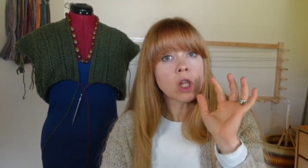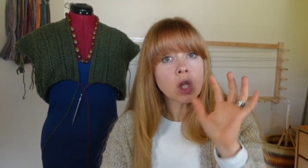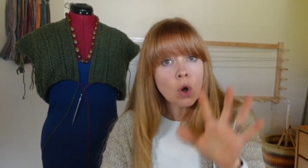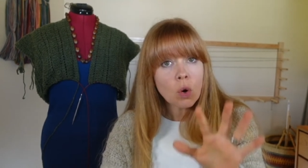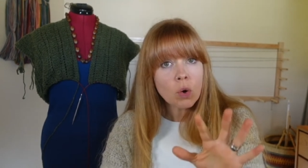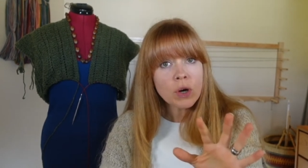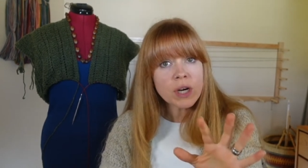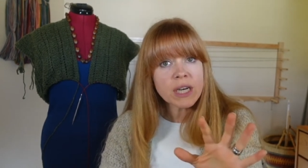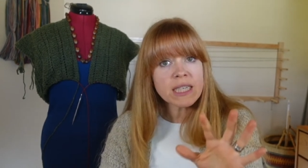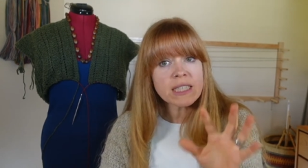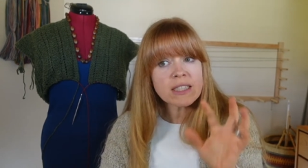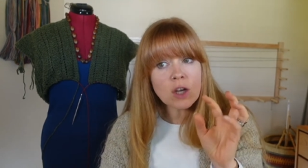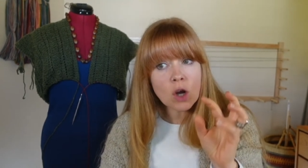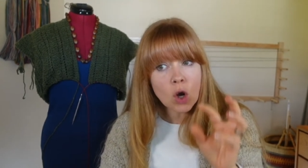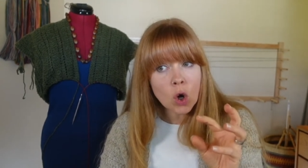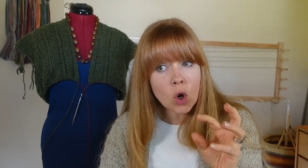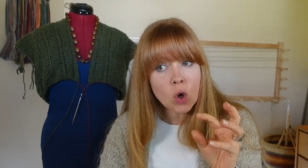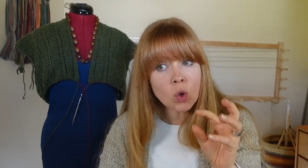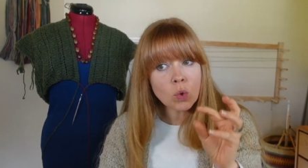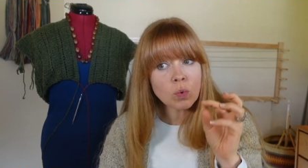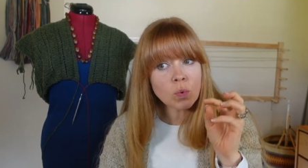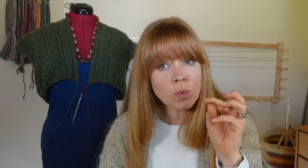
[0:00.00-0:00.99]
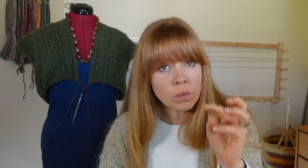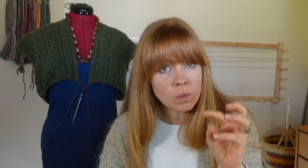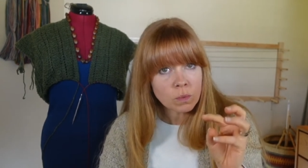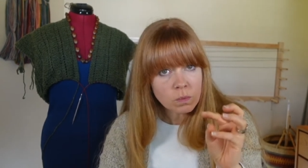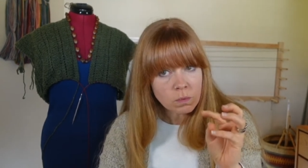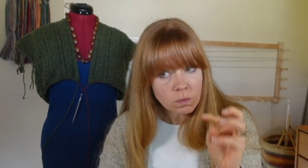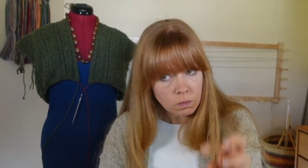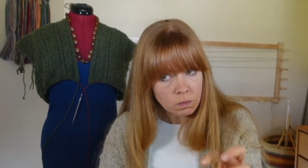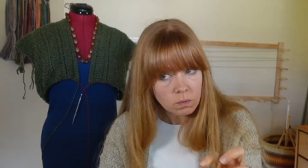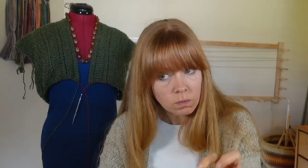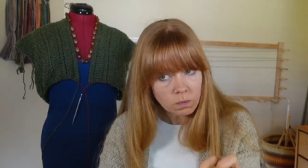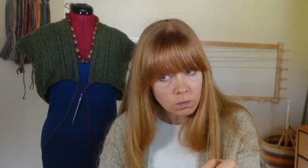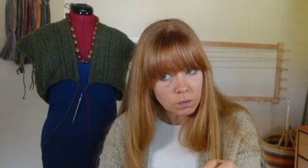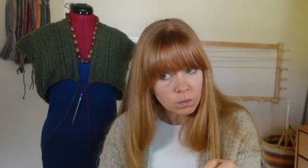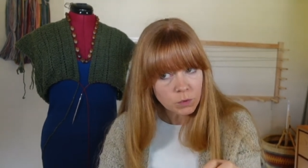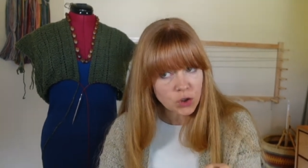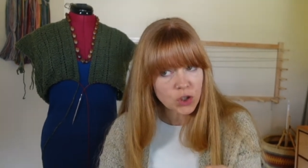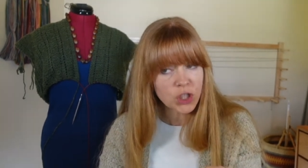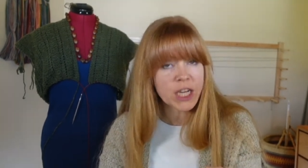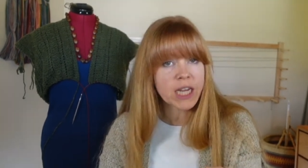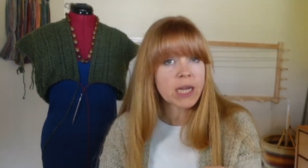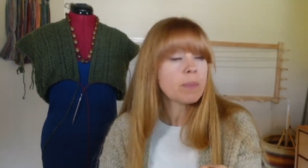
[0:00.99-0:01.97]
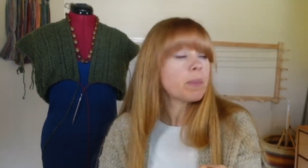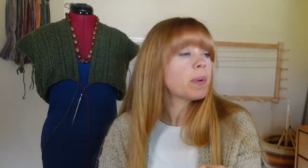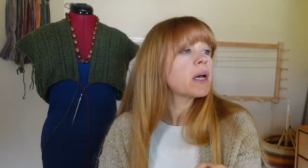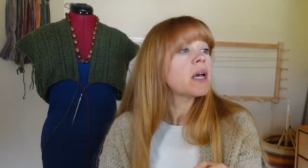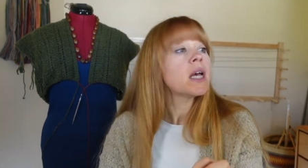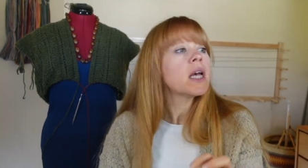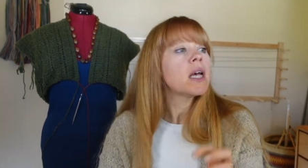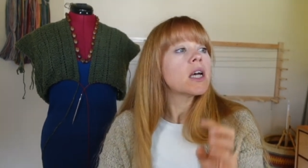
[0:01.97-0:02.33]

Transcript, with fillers: Lori's own sheep.